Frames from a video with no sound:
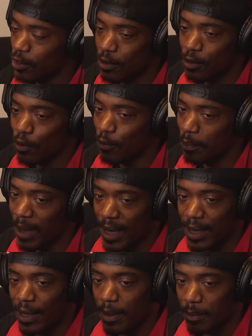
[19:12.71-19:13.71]
Or you could go on
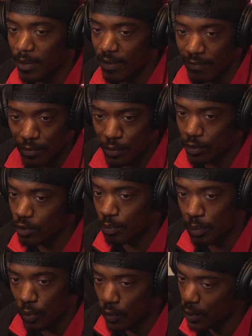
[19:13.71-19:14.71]
Bandcamp if you want to
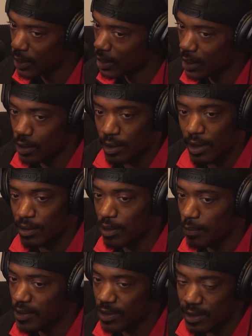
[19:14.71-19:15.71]
support and you get
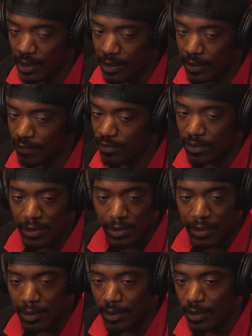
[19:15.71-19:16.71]
some incentives.
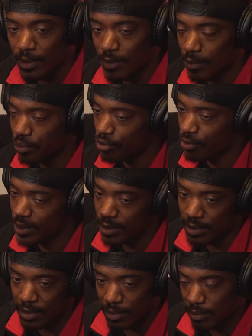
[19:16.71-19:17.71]
Prints,